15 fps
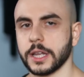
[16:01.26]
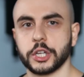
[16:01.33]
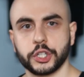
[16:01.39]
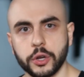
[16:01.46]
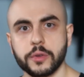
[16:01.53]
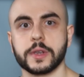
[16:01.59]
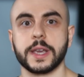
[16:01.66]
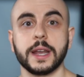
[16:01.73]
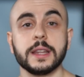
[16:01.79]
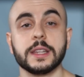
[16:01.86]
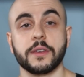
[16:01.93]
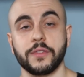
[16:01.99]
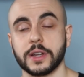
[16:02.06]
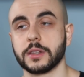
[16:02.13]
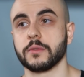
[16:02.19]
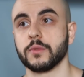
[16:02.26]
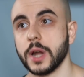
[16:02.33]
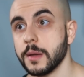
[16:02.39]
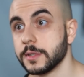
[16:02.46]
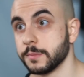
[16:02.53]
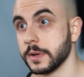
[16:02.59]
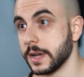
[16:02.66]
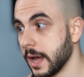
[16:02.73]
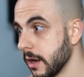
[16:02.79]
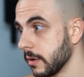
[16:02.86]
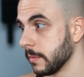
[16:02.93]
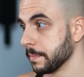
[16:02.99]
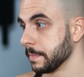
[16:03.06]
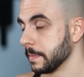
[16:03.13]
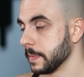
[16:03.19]
Like, sure, you're getting the effective reps, but
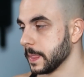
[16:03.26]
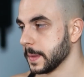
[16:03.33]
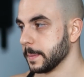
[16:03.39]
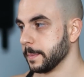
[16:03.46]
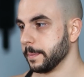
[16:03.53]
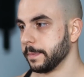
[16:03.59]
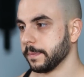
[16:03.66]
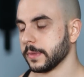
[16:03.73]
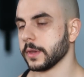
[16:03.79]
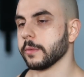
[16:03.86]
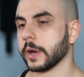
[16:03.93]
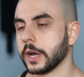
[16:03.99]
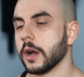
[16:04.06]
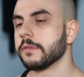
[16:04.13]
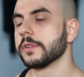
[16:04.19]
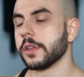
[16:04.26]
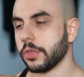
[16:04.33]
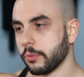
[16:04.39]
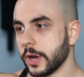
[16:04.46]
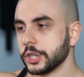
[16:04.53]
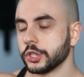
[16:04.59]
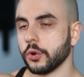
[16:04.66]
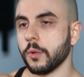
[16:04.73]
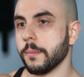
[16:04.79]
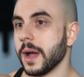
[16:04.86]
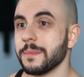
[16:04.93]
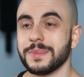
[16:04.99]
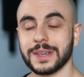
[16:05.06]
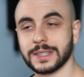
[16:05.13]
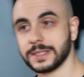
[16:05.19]
now your recovery threshold
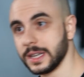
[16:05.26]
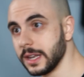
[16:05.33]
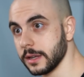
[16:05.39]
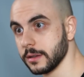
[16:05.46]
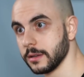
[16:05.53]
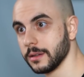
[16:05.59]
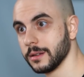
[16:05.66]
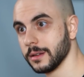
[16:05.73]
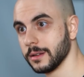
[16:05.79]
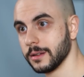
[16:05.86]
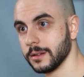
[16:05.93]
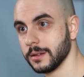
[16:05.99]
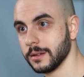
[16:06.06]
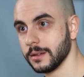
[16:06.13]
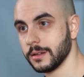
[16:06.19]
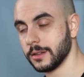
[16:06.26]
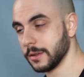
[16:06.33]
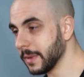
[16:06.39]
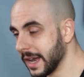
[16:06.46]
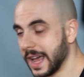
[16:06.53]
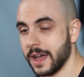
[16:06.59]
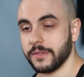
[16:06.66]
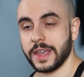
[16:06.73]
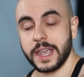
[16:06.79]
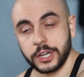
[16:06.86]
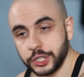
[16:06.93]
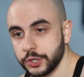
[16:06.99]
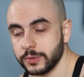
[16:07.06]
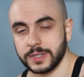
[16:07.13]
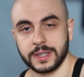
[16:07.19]
might be exceeded. You might have
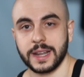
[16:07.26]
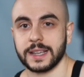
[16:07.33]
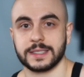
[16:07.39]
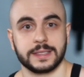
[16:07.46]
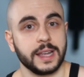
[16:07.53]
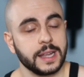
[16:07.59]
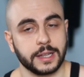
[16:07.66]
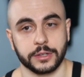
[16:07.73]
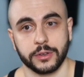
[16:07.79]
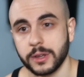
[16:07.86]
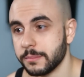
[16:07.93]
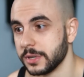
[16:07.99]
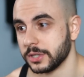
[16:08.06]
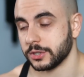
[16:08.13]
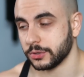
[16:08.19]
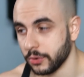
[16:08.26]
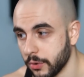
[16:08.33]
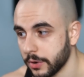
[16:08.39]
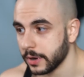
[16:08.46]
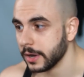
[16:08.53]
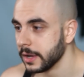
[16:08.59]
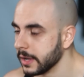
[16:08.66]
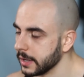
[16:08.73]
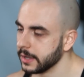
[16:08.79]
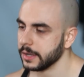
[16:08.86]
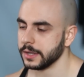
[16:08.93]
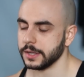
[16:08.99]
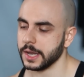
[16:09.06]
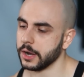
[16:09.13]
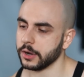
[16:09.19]
issues the next day. Like, you're going to be sore.
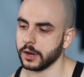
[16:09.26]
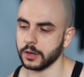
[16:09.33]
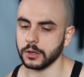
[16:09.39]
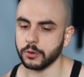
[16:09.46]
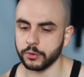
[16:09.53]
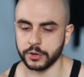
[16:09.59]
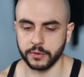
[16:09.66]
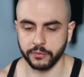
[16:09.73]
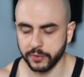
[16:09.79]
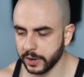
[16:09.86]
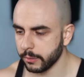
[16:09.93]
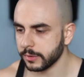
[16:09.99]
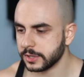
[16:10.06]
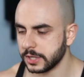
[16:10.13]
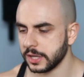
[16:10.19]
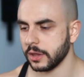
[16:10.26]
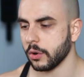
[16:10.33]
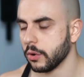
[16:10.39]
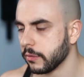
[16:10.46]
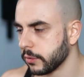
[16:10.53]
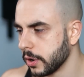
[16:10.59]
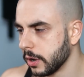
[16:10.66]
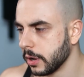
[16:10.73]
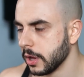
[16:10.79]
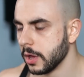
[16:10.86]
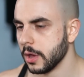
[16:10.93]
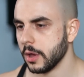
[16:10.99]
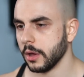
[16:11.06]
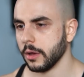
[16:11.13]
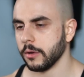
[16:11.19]
You now got to lower your frequency, the overall
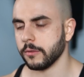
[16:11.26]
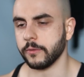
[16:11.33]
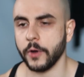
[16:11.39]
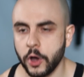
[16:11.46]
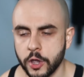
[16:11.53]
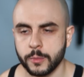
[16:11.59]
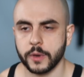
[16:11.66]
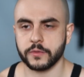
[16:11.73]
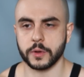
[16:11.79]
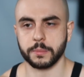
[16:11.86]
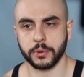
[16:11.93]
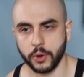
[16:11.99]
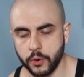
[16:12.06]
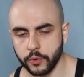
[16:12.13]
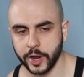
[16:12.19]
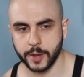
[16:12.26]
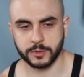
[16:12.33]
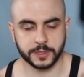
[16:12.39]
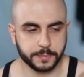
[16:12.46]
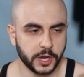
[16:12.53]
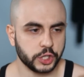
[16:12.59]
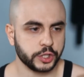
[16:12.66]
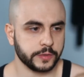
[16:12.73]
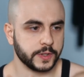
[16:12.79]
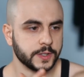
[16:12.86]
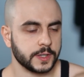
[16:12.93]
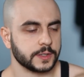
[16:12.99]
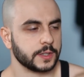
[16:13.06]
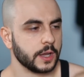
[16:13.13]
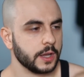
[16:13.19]
volume of your program, especially if
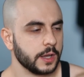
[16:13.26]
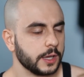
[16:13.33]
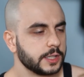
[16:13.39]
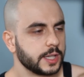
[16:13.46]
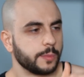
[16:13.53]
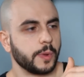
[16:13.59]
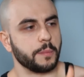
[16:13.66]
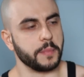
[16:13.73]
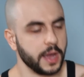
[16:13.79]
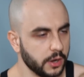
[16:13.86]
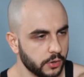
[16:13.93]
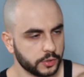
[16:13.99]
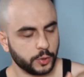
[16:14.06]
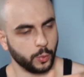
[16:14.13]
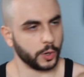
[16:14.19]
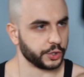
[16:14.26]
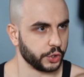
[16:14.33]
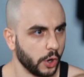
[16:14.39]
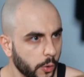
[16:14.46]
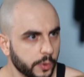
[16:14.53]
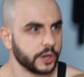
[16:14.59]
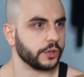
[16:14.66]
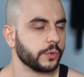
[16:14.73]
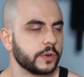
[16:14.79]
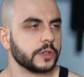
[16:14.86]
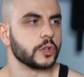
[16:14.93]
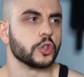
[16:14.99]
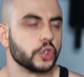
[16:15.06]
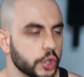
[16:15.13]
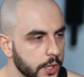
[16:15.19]
this is supplemental to what you're already doing
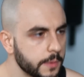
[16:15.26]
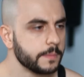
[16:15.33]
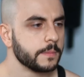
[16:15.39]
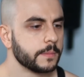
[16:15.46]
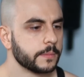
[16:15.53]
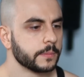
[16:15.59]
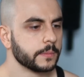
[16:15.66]
in the gym.